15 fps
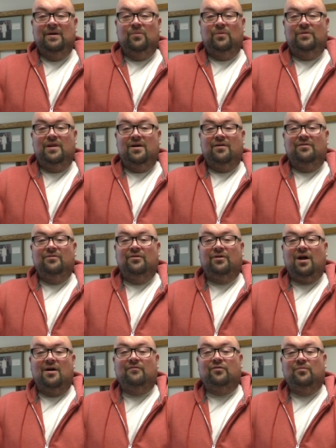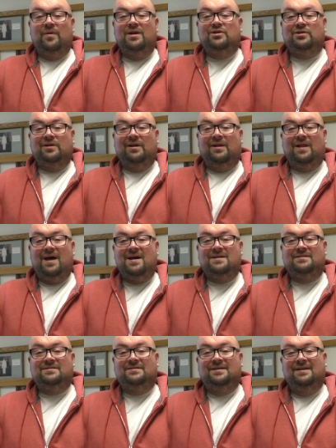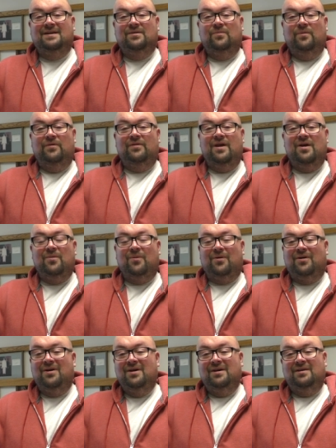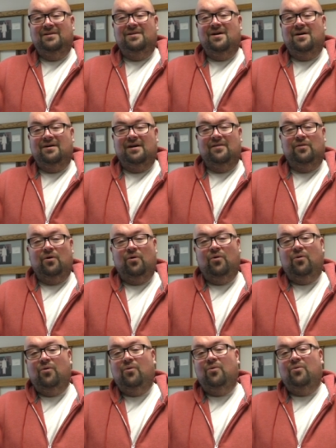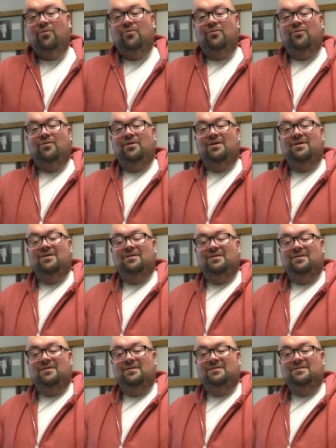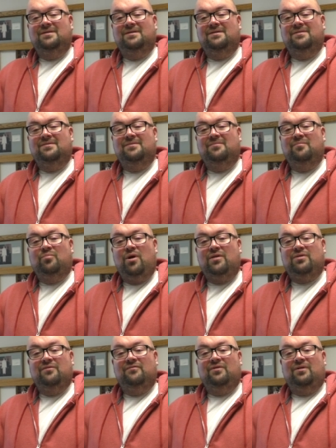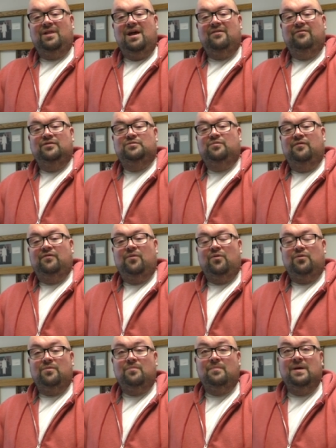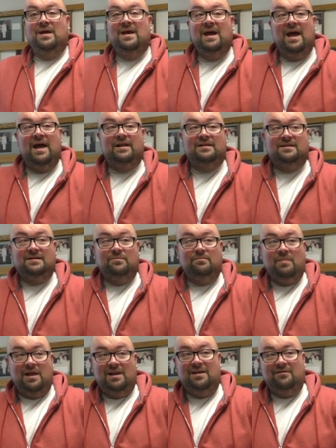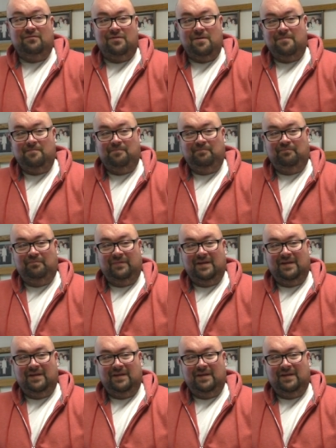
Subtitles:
when they're in their confirmation class, when they were young, and the whole breadth of their life was before them. And many of them